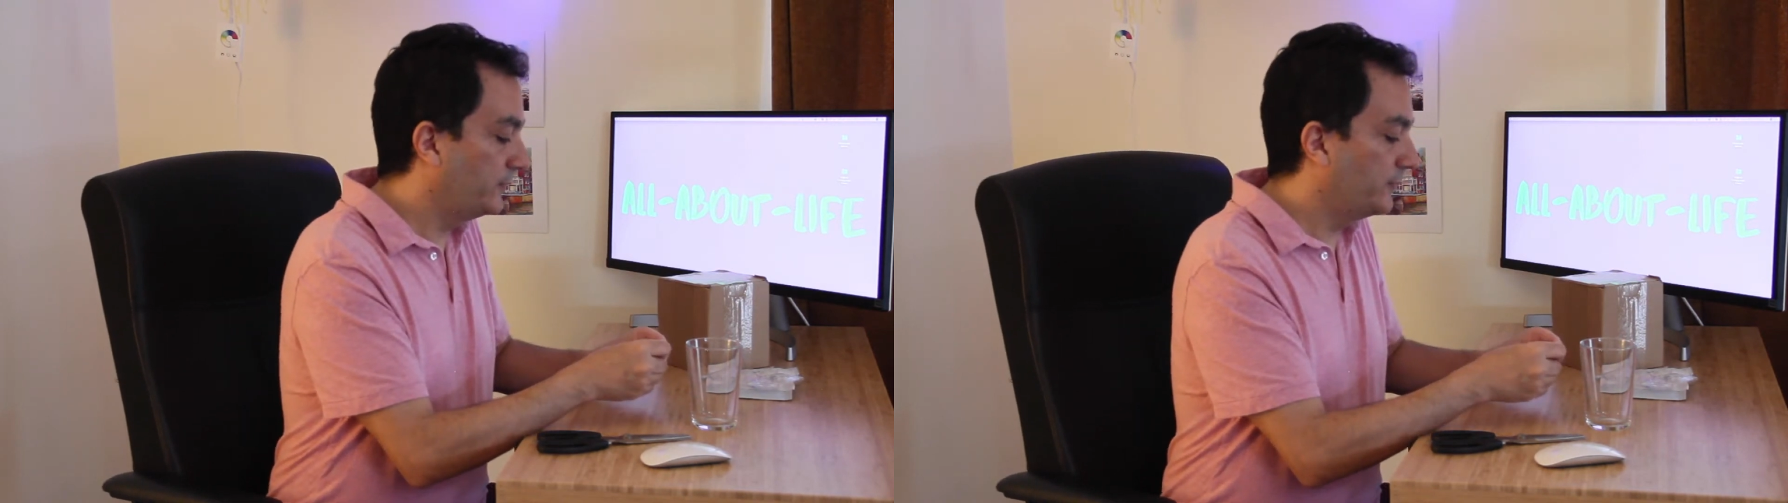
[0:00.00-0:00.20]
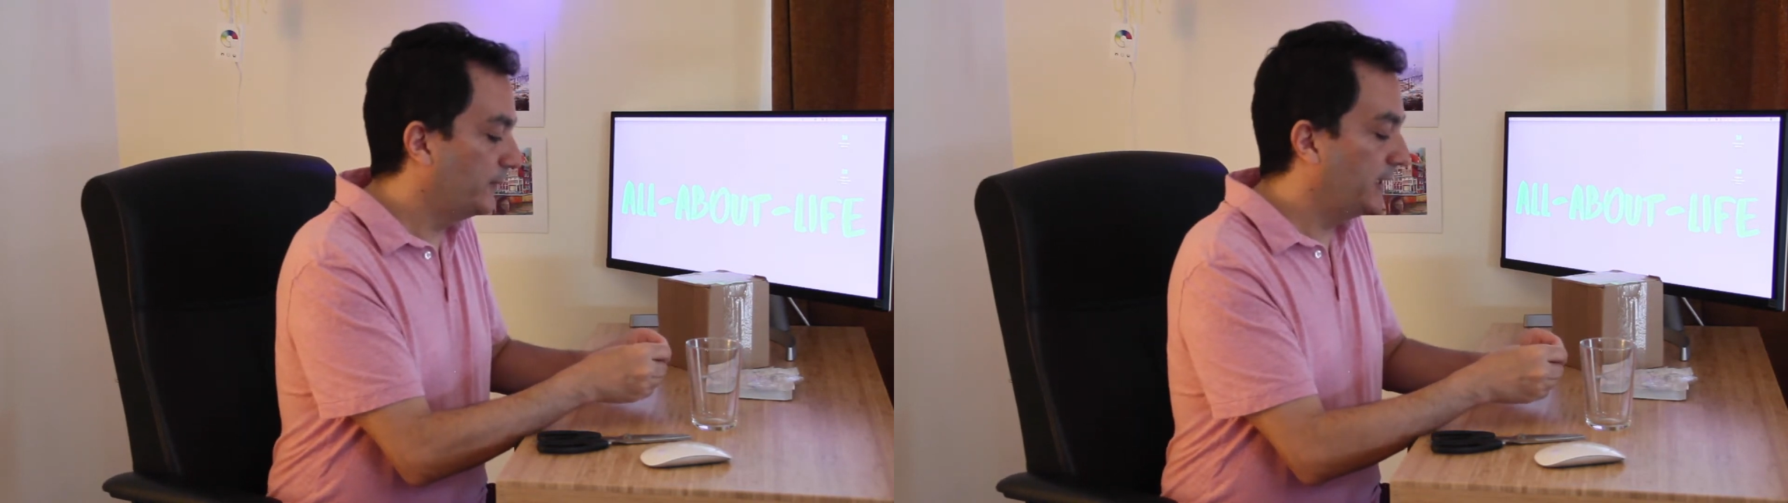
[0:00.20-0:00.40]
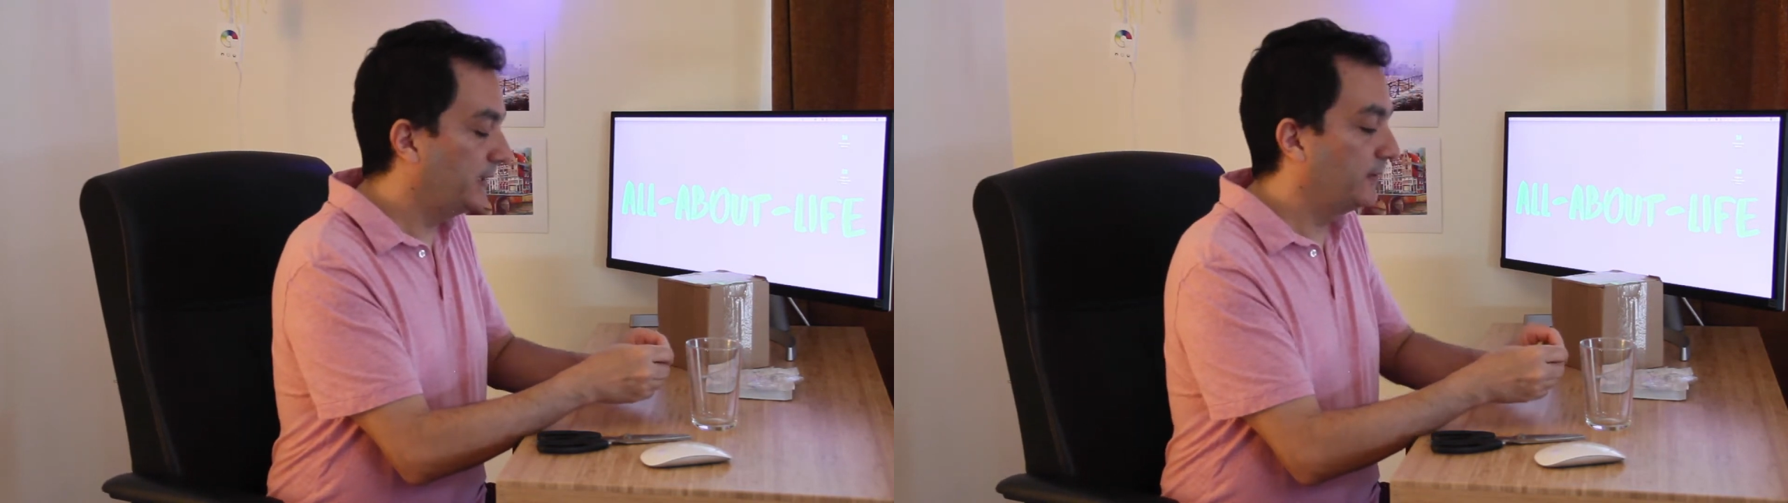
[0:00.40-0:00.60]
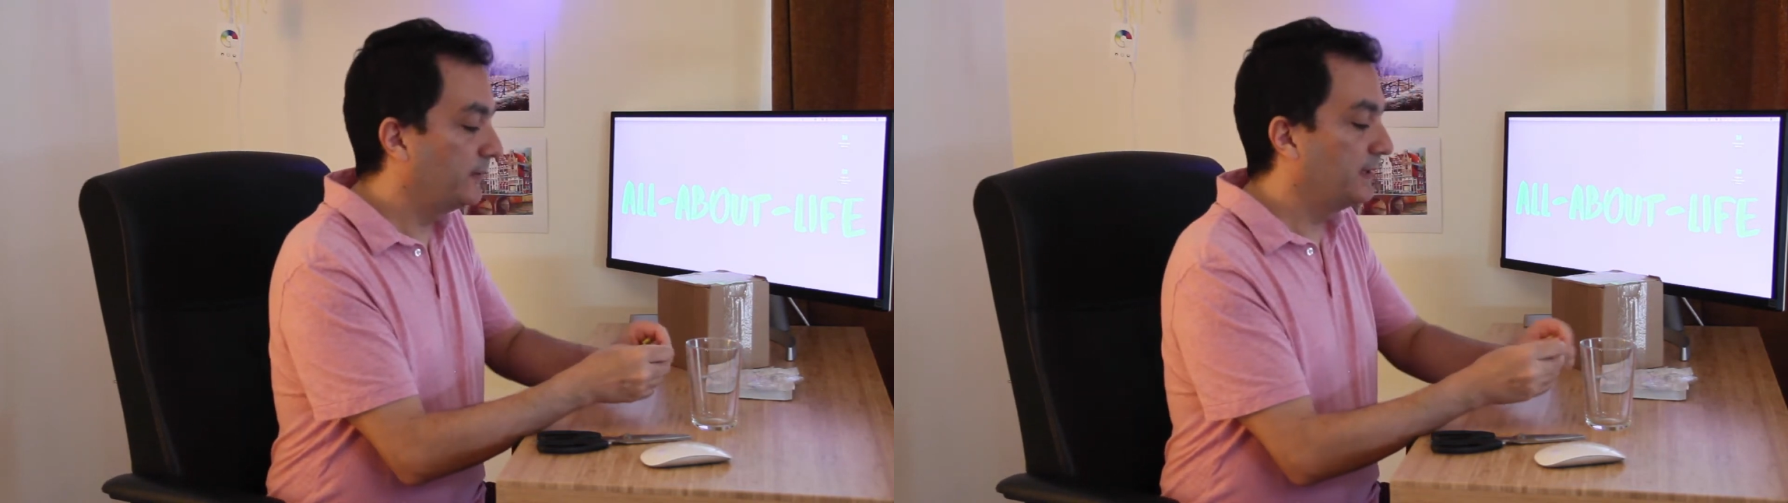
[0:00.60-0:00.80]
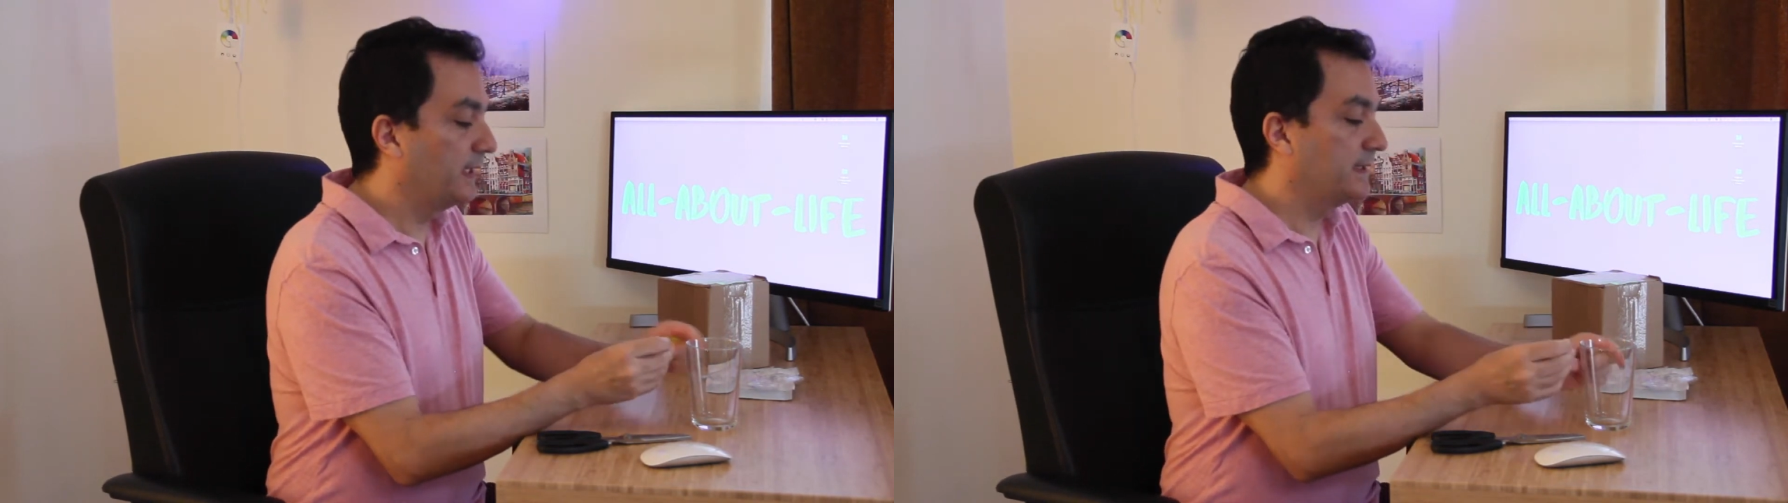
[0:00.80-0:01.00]
to mark your
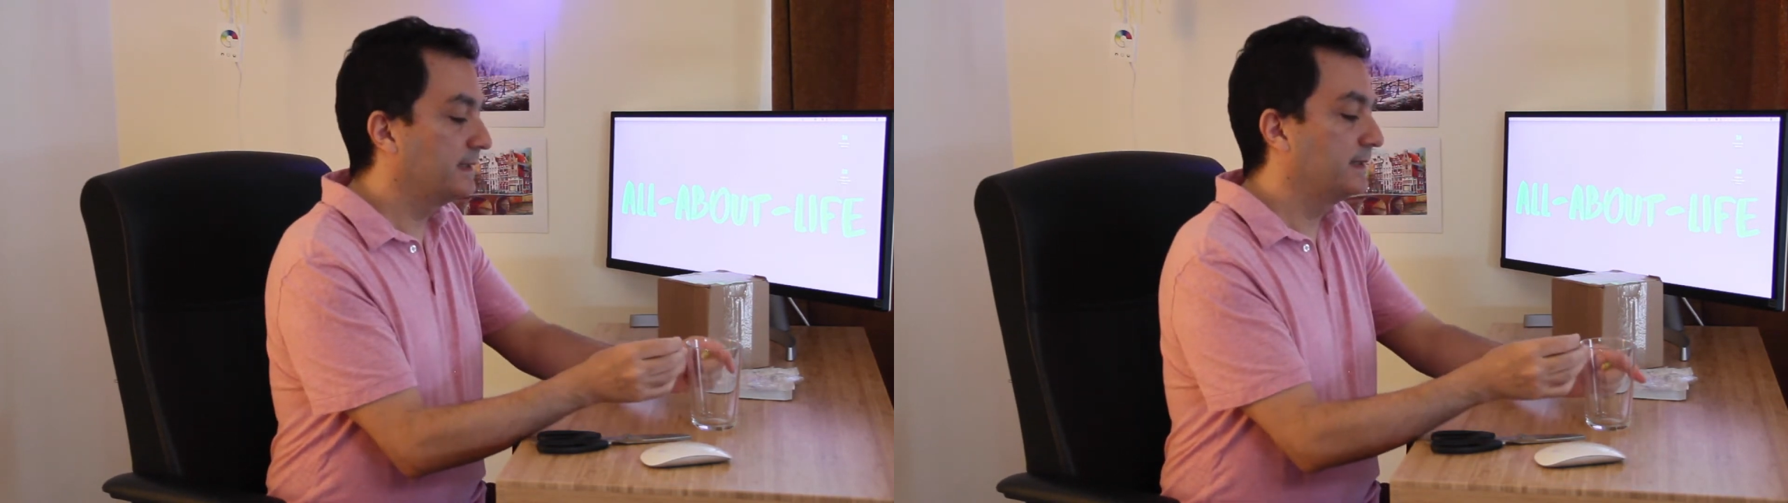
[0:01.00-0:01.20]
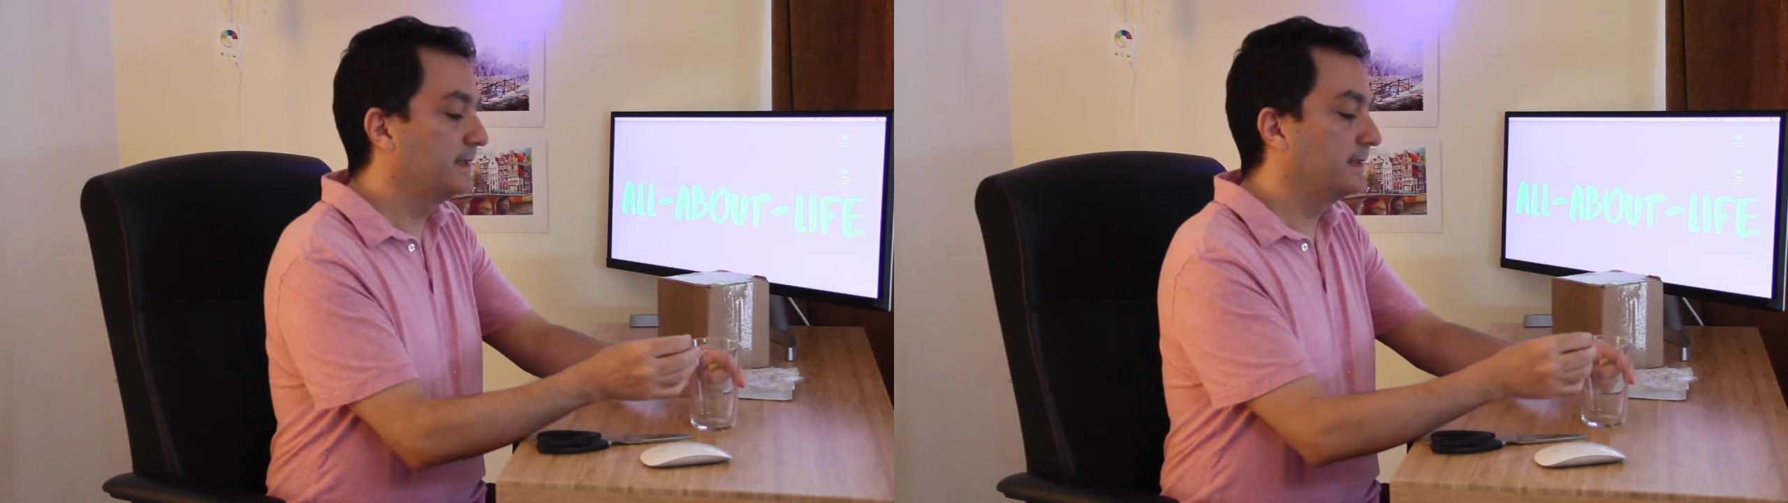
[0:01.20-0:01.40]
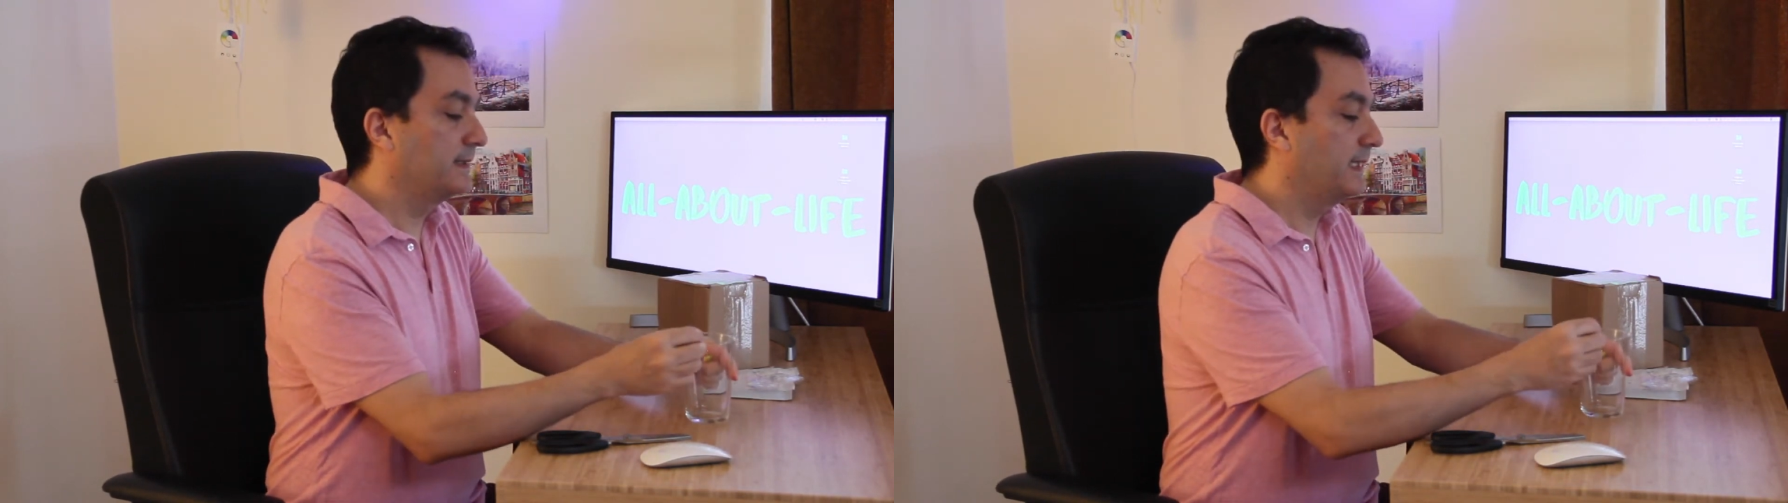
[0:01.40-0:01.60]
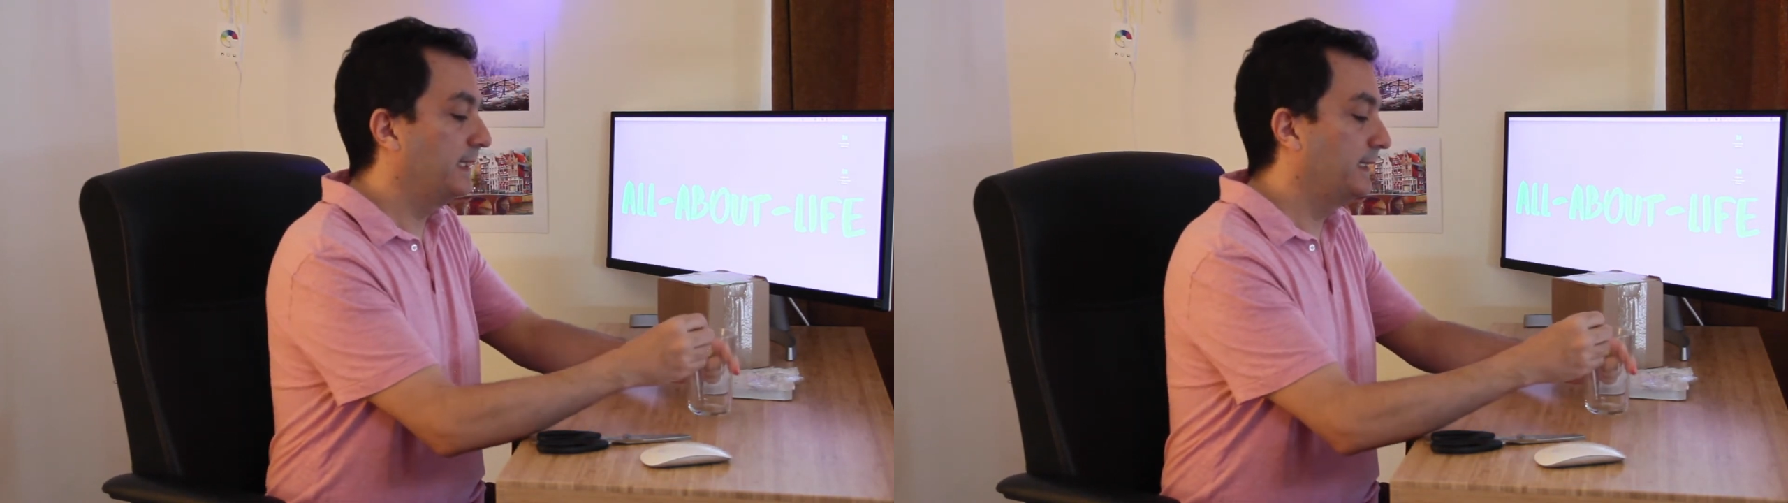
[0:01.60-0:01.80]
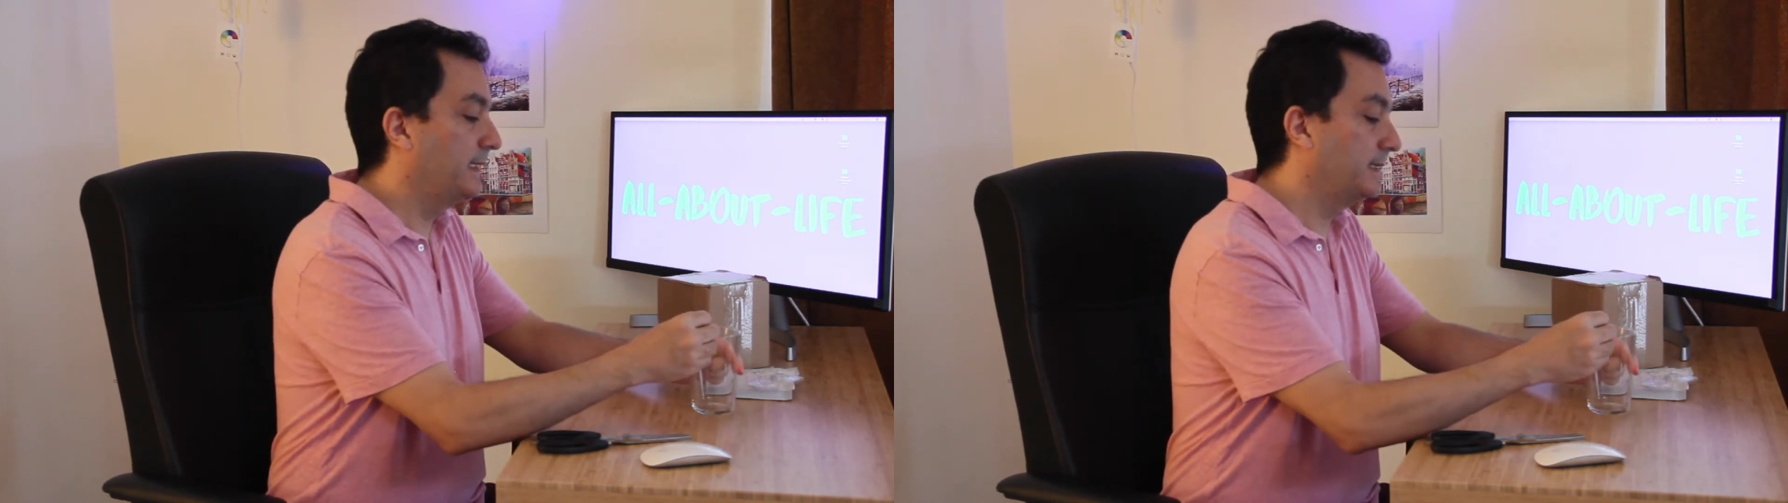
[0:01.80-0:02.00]
glasses
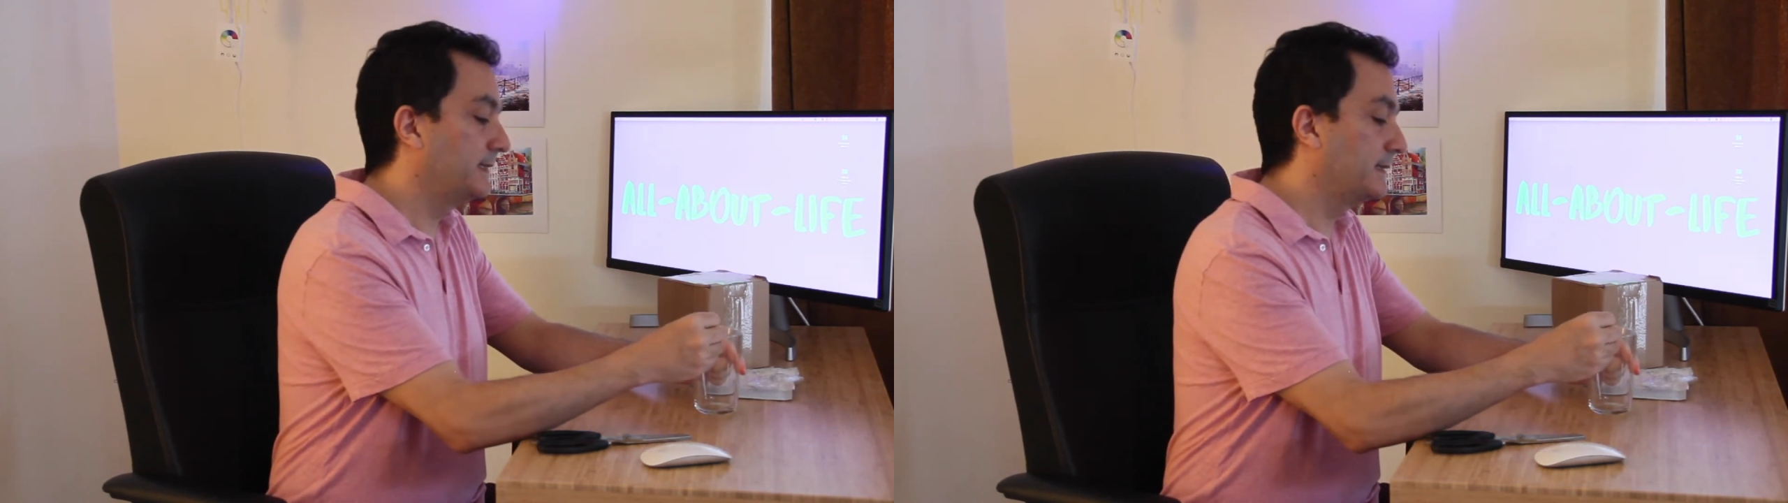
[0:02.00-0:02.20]
like this.